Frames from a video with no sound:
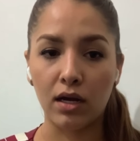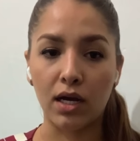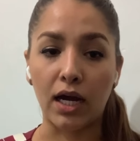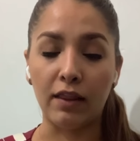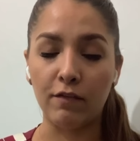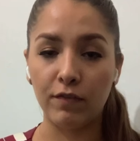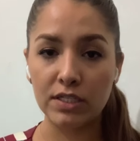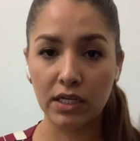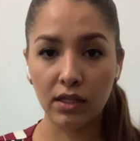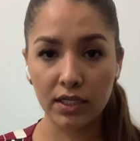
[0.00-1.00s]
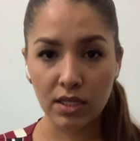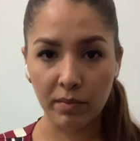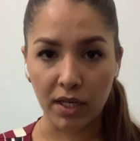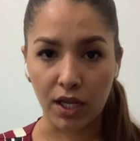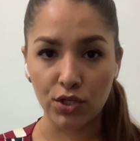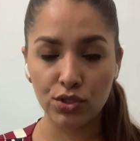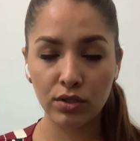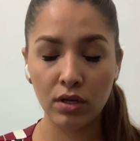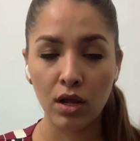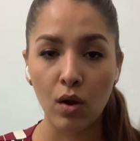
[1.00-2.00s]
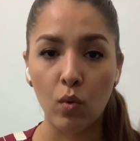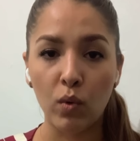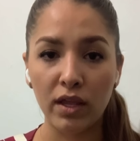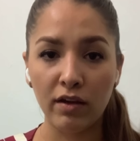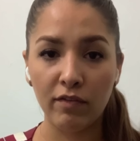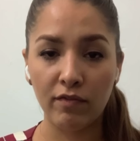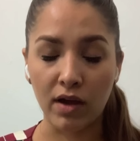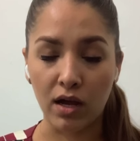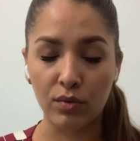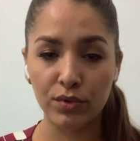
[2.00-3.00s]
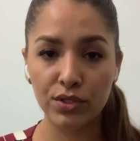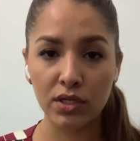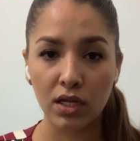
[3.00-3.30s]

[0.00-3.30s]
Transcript: at the physical examination, we found